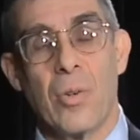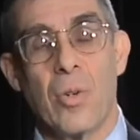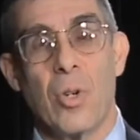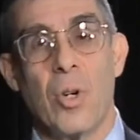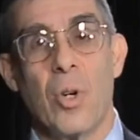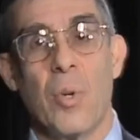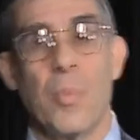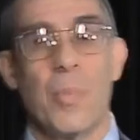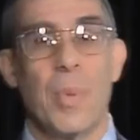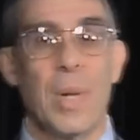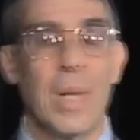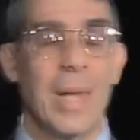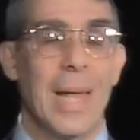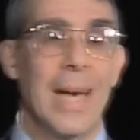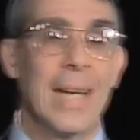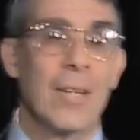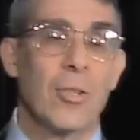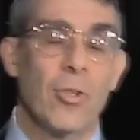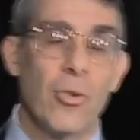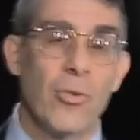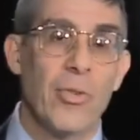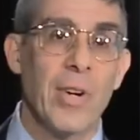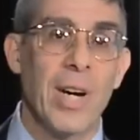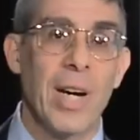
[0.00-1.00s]
Group,
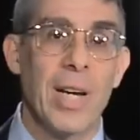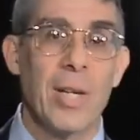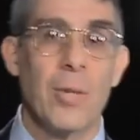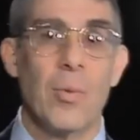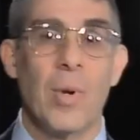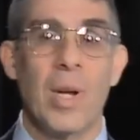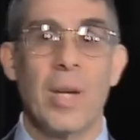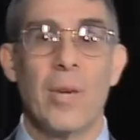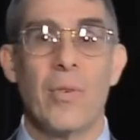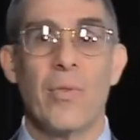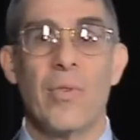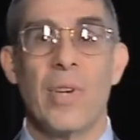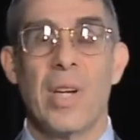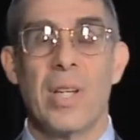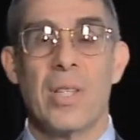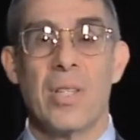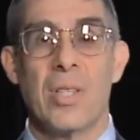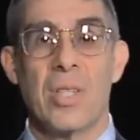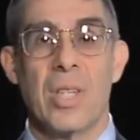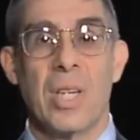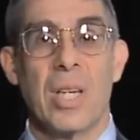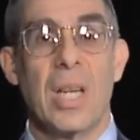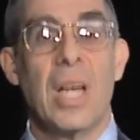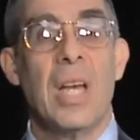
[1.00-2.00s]
electrified ring
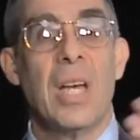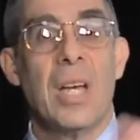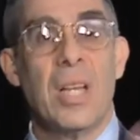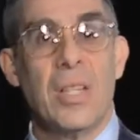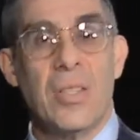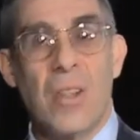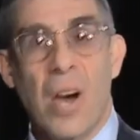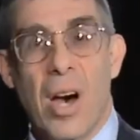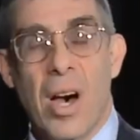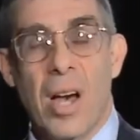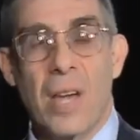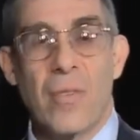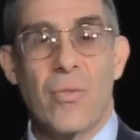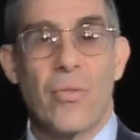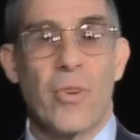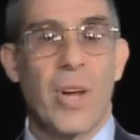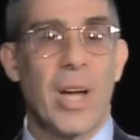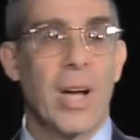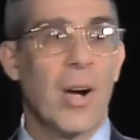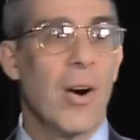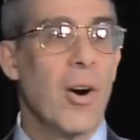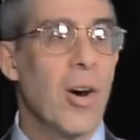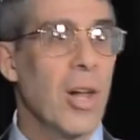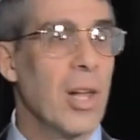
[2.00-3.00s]
fencing,
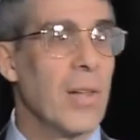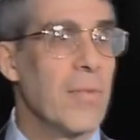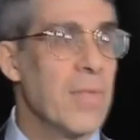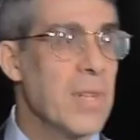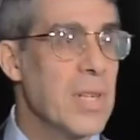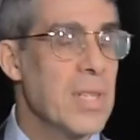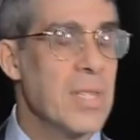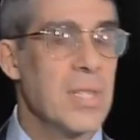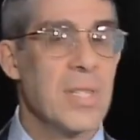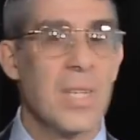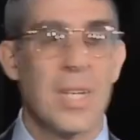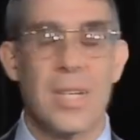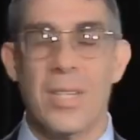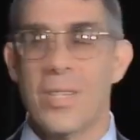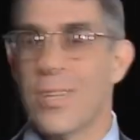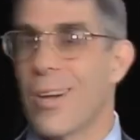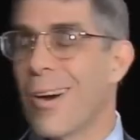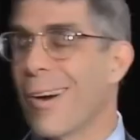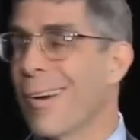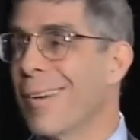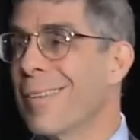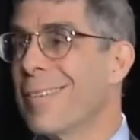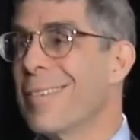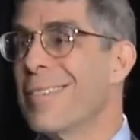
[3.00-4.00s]
Dodd-Frank, all of these things
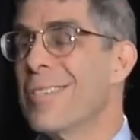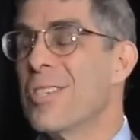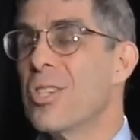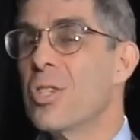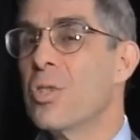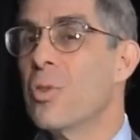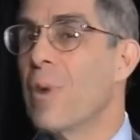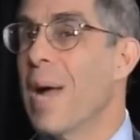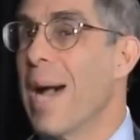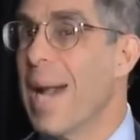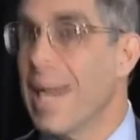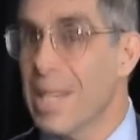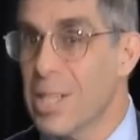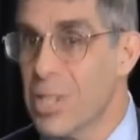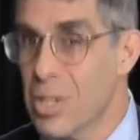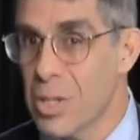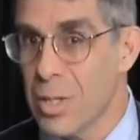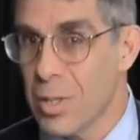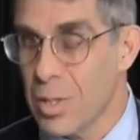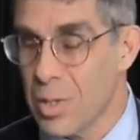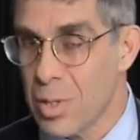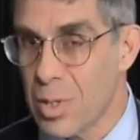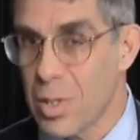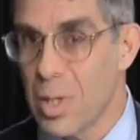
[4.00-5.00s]
are
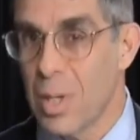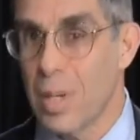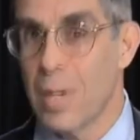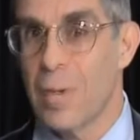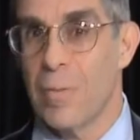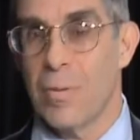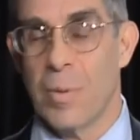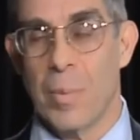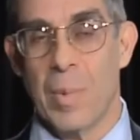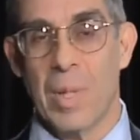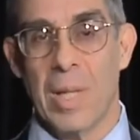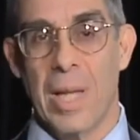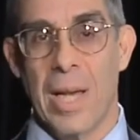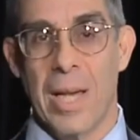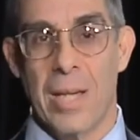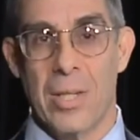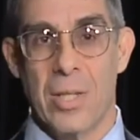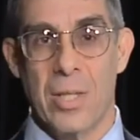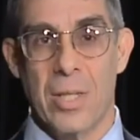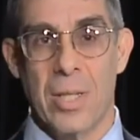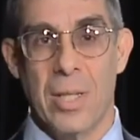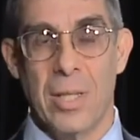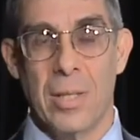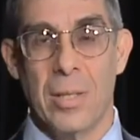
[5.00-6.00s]
distractions from
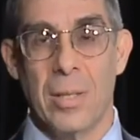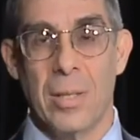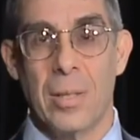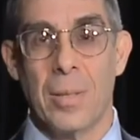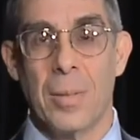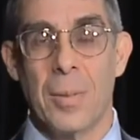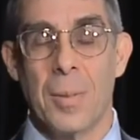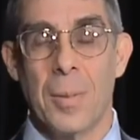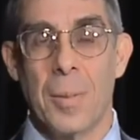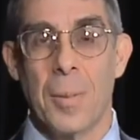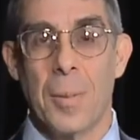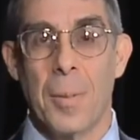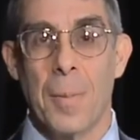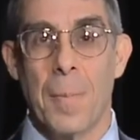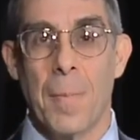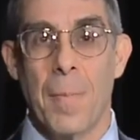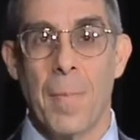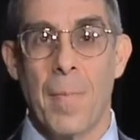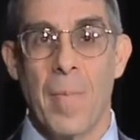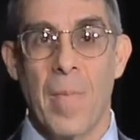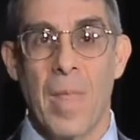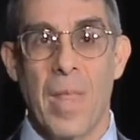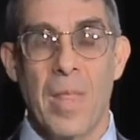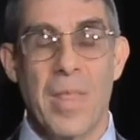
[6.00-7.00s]
Glass-Steagall.
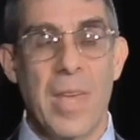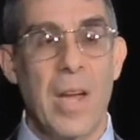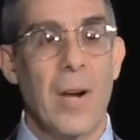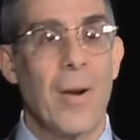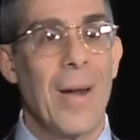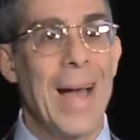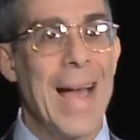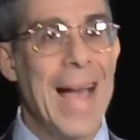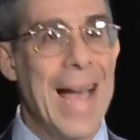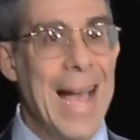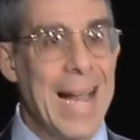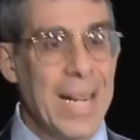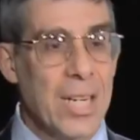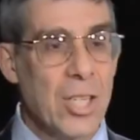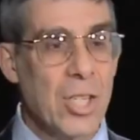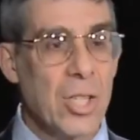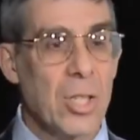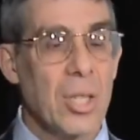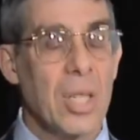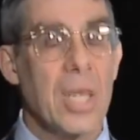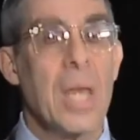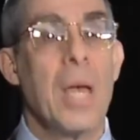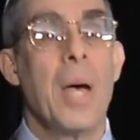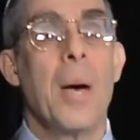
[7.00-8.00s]
They are
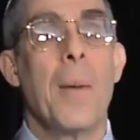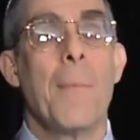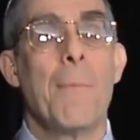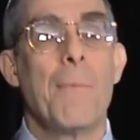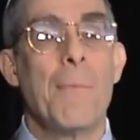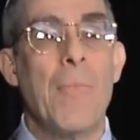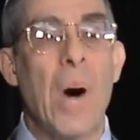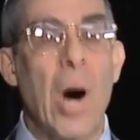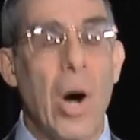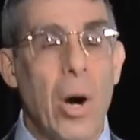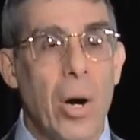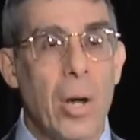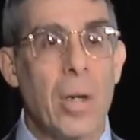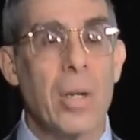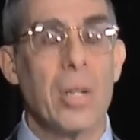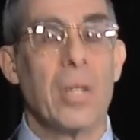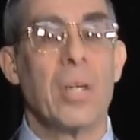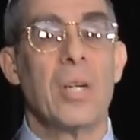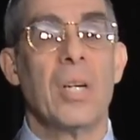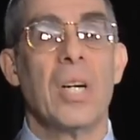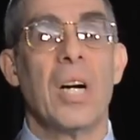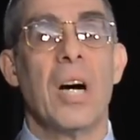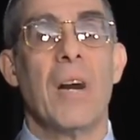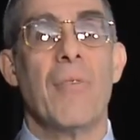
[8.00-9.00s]
actually part
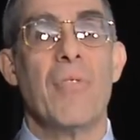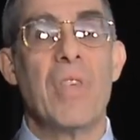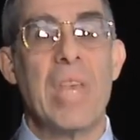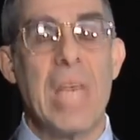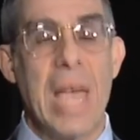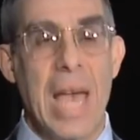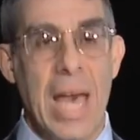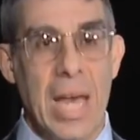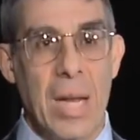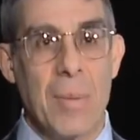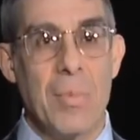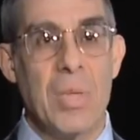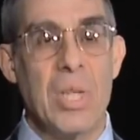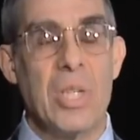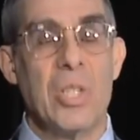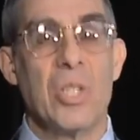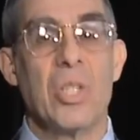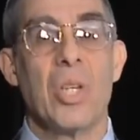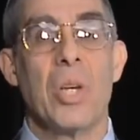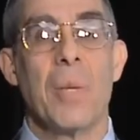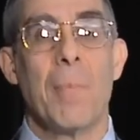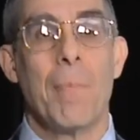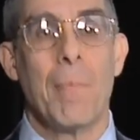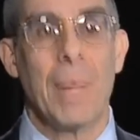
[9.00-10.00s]
of the
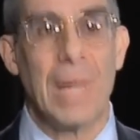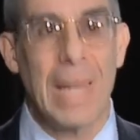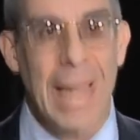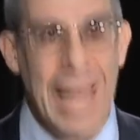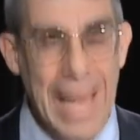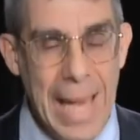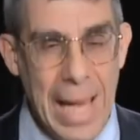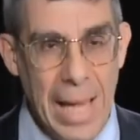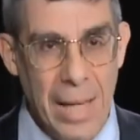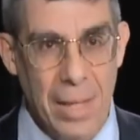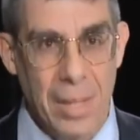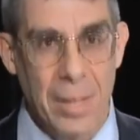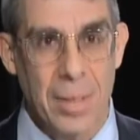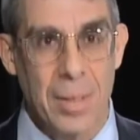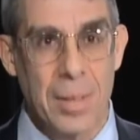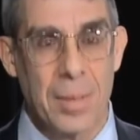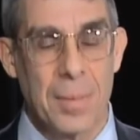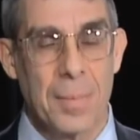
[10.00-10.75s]
enemy's plan.